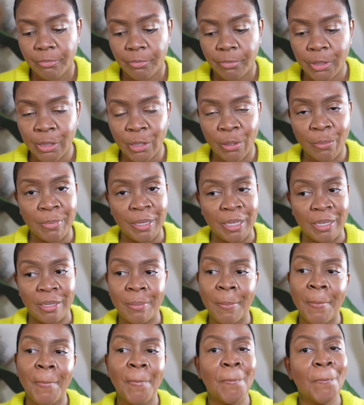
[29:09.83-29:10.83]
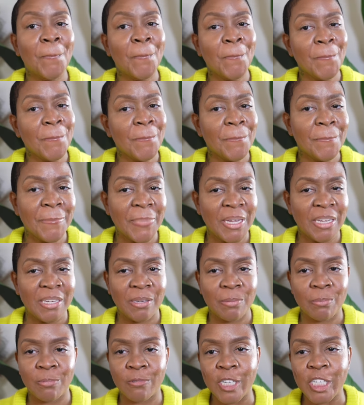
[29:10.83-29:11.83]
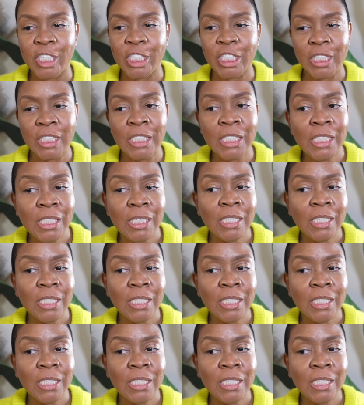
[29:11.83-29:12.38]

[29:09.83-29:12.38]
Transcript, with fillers: So me being Bridget,